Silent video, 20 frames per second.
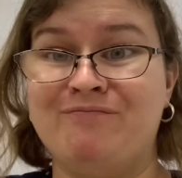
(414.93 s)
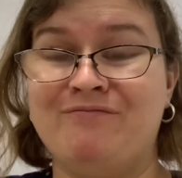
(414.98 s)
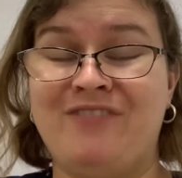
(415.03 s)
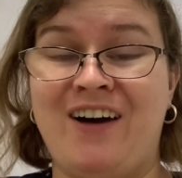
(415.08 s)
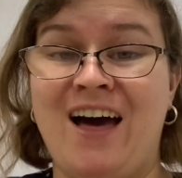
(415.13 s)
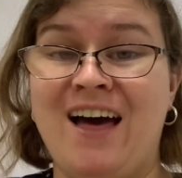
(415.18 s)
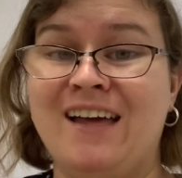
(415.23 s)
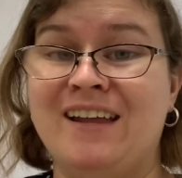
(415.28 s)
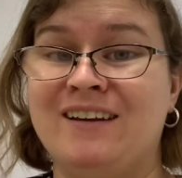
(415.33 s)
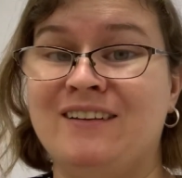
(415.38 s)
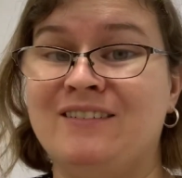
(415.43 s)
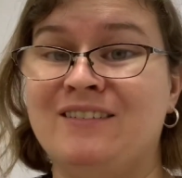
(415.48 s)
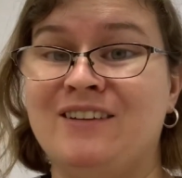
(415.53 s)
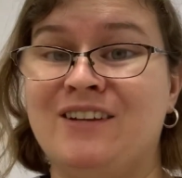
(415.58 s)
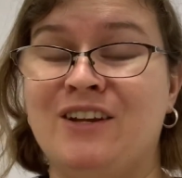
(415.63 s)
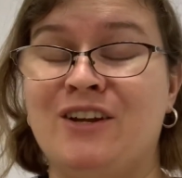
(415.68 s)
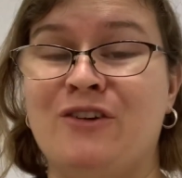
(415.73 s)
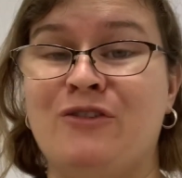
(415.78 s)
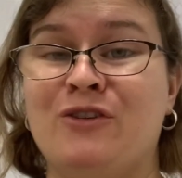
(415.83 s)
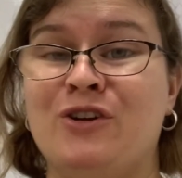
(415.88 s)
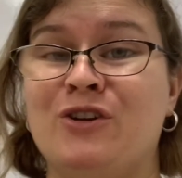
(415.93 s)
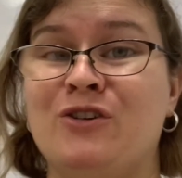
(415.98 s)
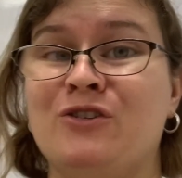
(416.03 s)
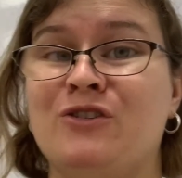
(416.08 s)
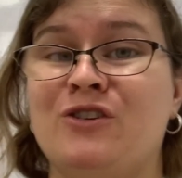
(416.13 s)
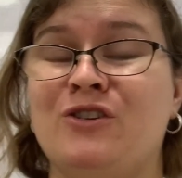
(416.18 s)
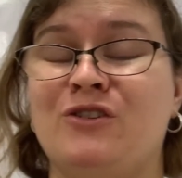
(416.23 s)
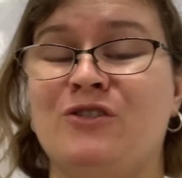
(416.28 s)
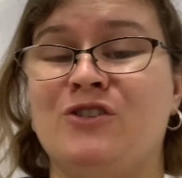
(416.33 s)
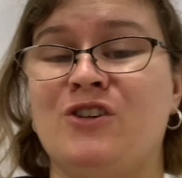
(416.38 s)
fine, you know, you're,
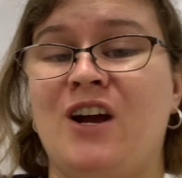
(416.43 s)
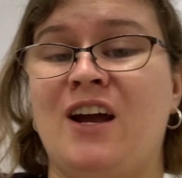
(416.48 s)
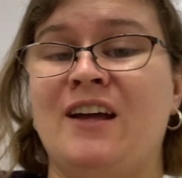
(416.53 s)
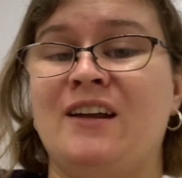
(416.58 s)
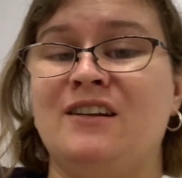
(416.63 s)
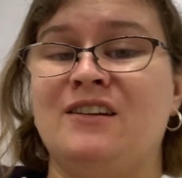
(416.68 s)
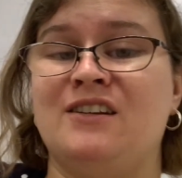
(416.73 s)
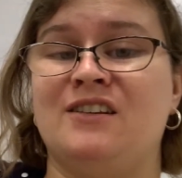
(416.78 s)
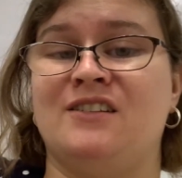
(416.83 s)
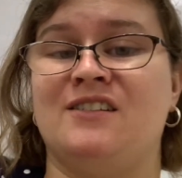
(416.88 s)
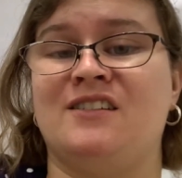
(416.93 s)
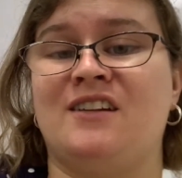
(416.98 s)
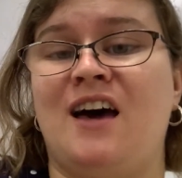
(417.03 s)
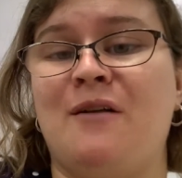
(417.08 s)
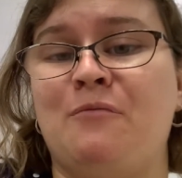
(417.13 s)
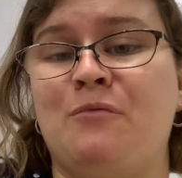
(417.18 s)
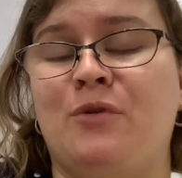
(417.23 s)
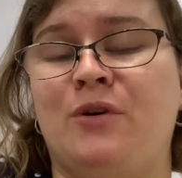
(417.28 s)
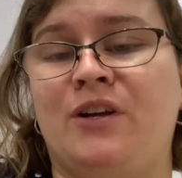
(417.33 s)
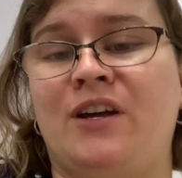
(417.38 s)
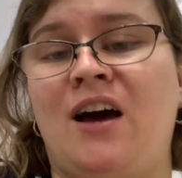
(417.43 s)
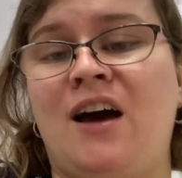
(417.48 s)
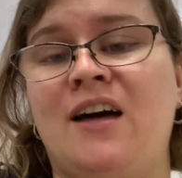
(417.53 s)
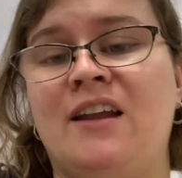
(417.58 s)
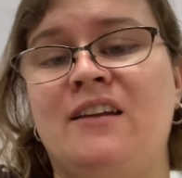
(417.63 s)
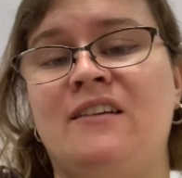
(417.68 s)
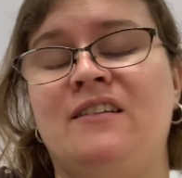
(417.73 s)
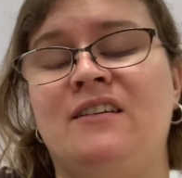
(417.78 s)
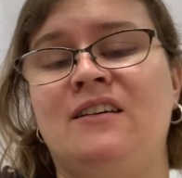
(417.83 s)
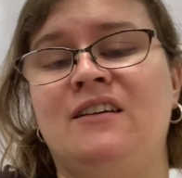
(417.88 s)
you're trying to stop what
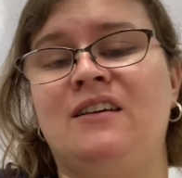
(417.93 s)
God